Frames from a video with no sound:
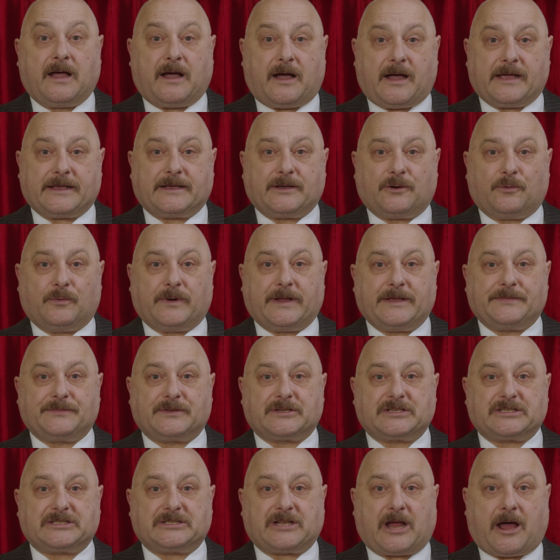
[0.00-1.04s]
I call it the
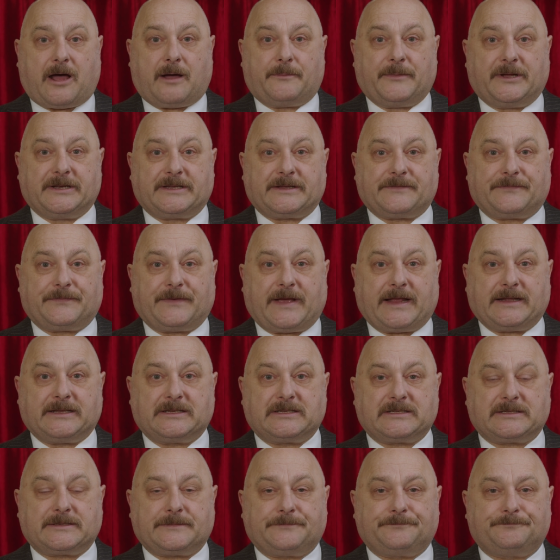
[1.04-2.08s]
Starmer
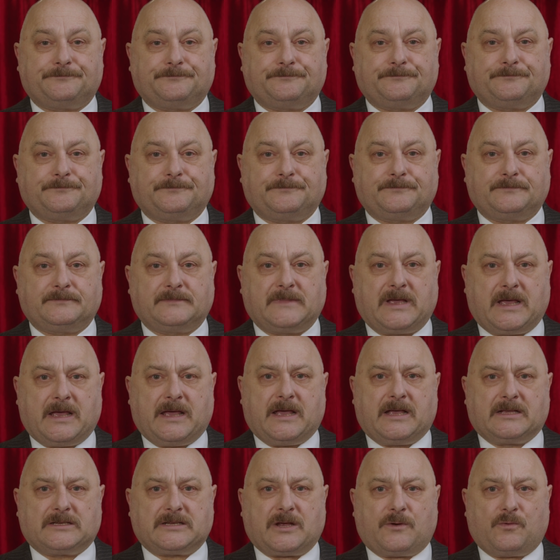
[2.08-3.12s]
defence.
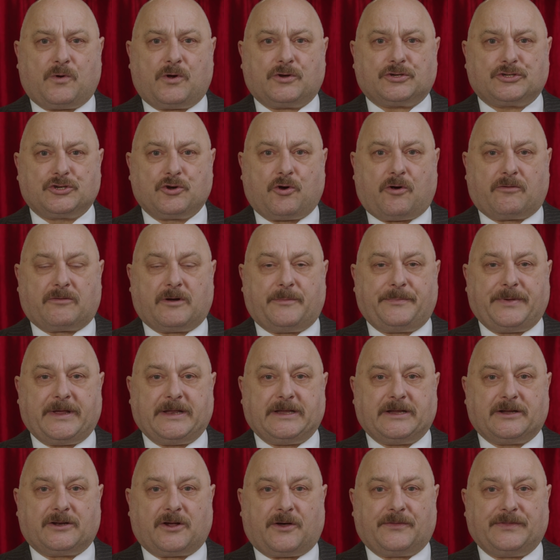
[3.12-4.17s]
So what's your
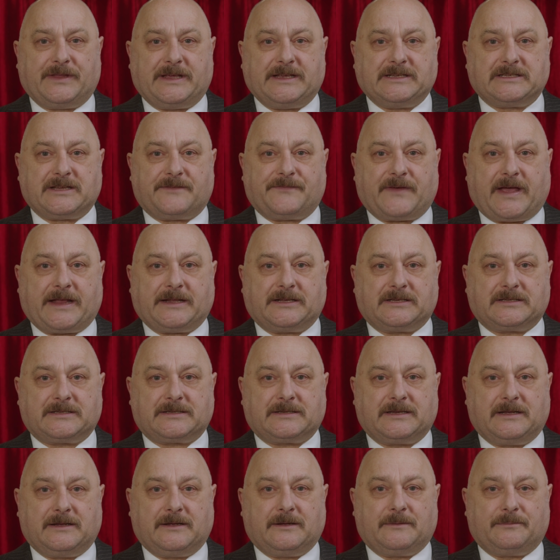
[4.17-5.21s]
opinion on these
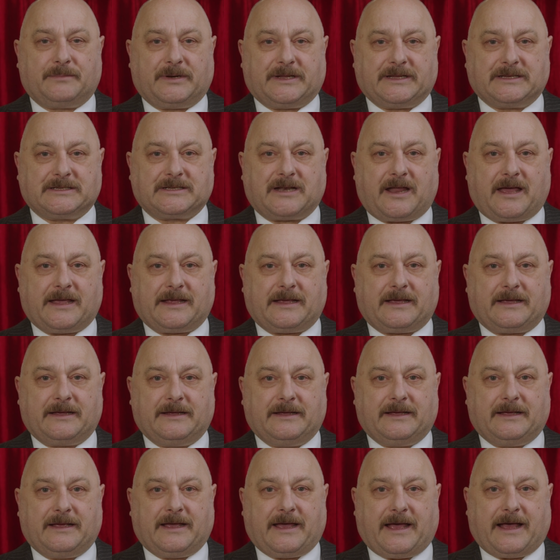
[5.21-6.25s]
events? Please like
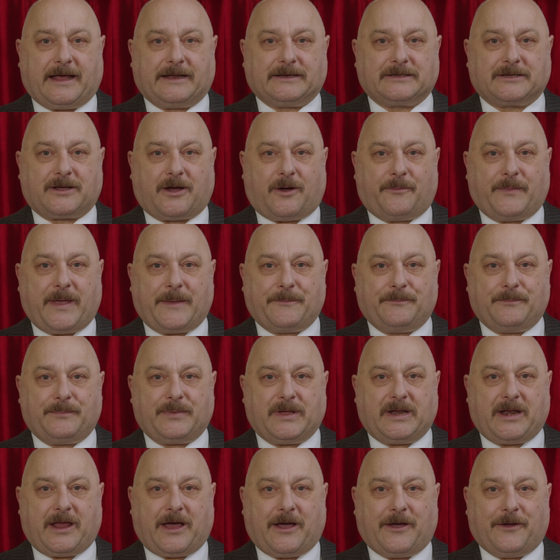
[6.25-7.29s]
and comment
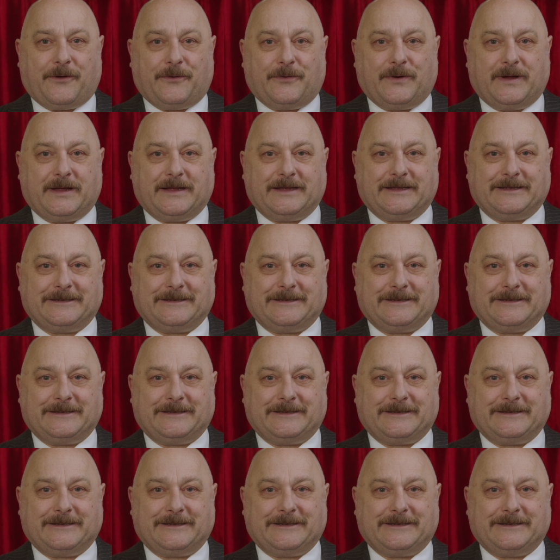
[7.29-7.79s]
below.